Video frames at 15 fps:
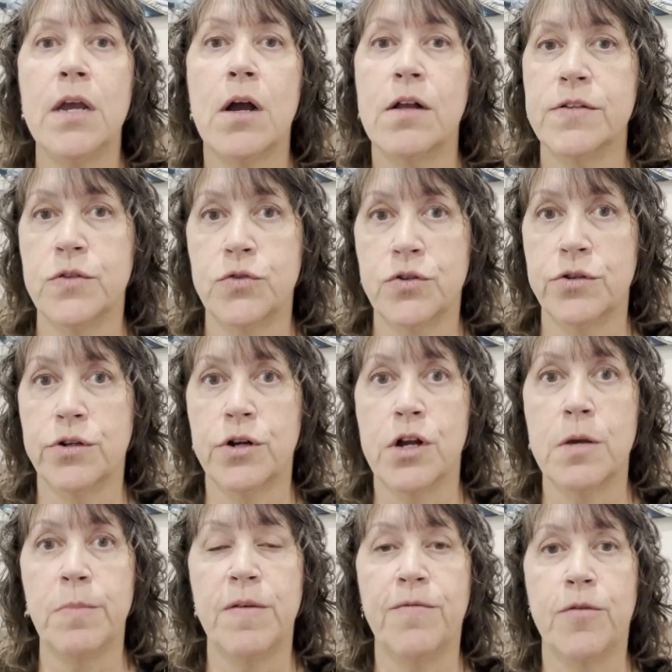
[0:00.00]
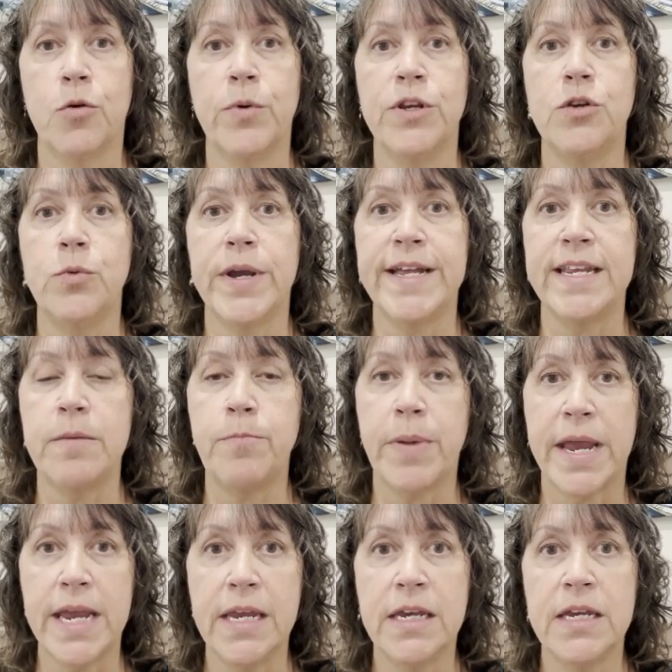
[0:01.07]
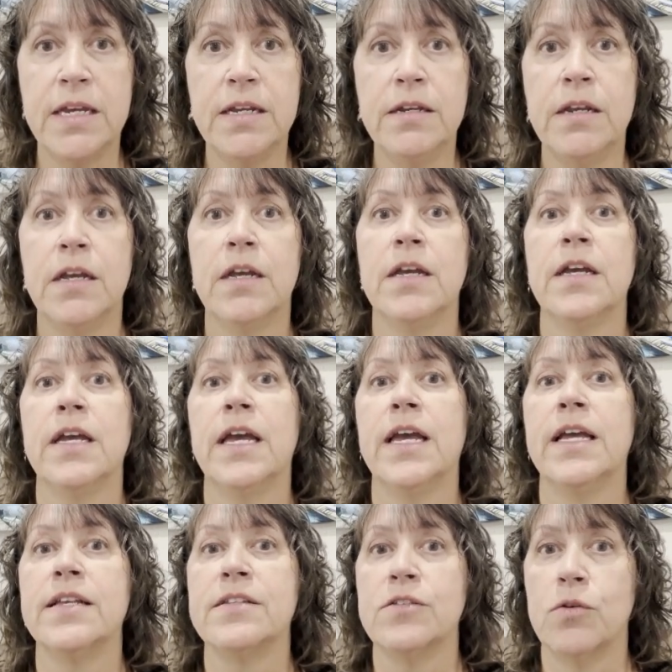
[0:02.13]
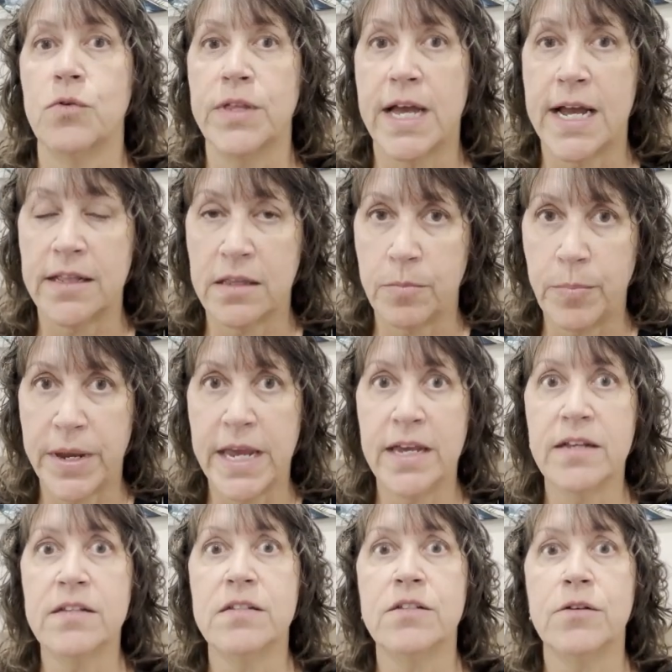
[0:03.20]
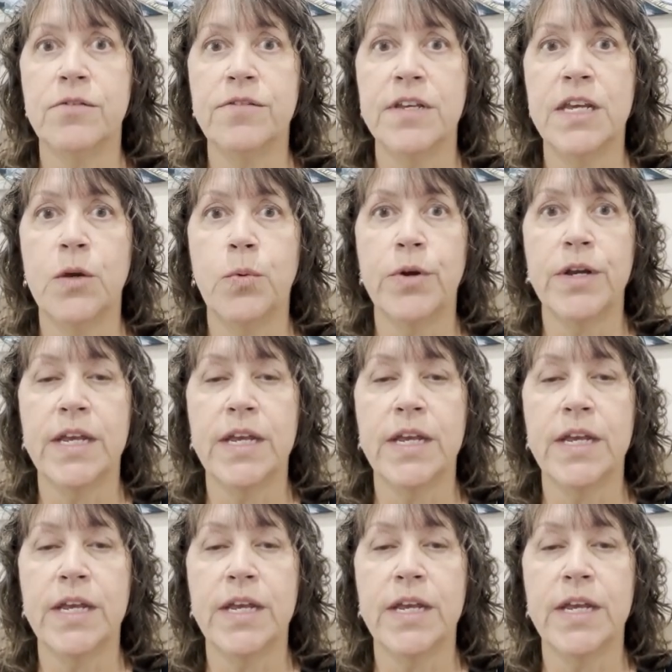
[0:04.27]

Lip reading: also turn it on before we do any banking, so that the banks still think we're in